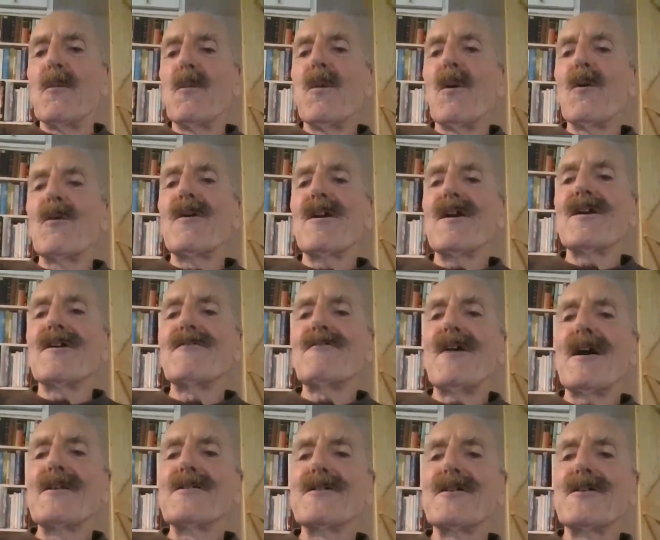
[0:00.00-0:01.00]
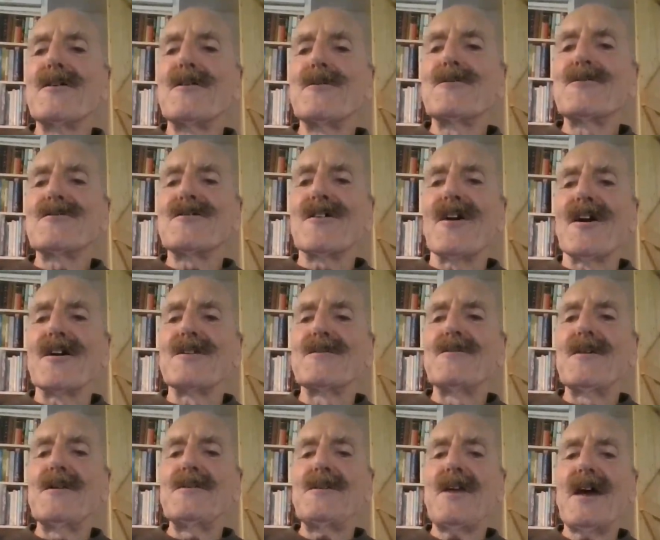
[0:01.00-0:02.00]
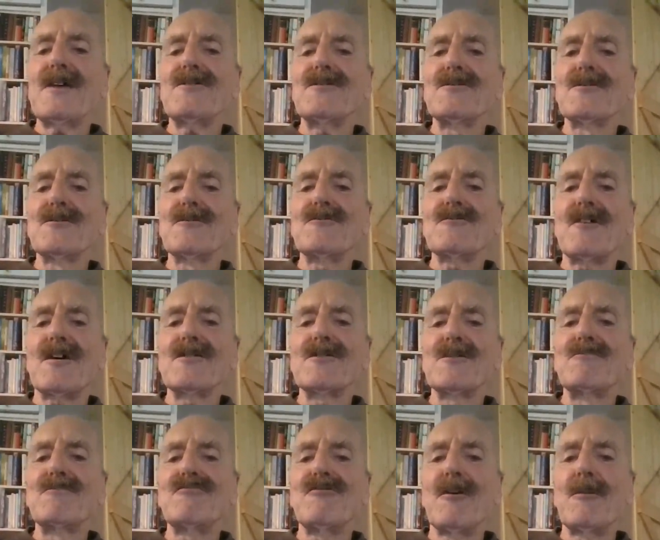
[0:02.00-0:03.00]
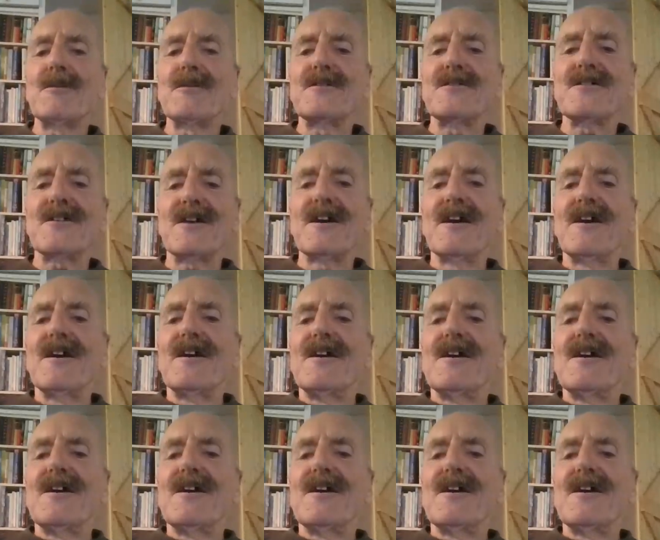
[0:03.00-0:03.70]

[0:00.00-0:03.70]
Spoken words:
walking around the courtyard of a National Trust property